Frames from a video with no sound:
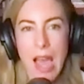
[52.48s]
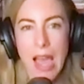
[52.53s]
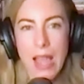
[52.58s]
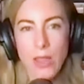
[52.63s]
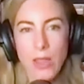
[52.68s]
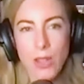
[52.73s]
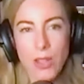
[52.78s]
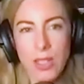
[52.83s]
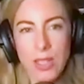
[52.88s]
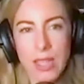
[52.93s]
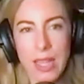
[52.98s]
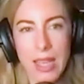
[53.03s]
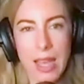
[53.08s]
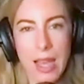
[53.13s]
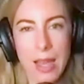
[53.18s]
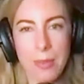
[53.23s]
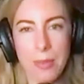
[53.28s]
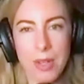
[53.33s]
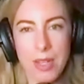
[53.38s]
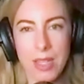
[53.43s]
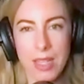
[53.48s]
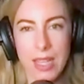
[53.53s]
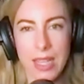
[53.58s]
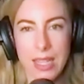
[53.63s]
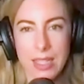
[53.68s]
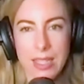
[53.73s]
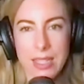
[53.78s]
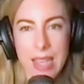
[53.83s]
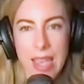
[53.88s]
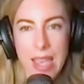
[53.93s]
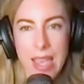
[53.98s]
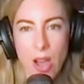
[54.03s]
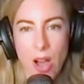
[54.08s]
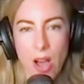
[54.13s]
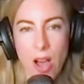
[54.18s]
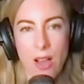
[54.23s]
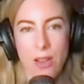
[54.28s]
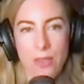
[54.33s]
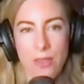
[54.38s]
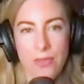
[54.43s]
I look like I'm gonna like take
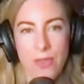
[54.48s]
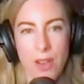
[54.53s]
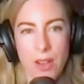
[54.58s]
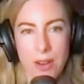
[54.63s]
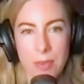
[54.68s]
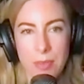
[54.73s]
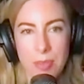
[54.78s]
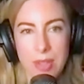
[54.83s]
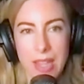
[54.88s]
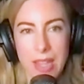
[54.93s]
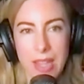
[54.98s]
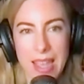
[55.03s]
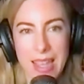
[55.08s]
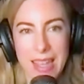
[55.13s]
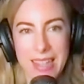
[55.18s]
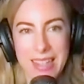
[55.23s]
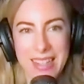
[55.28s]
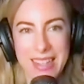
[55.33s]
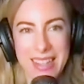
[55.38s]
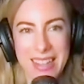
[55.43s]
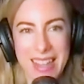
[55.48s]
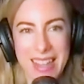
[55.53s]
off on a plane,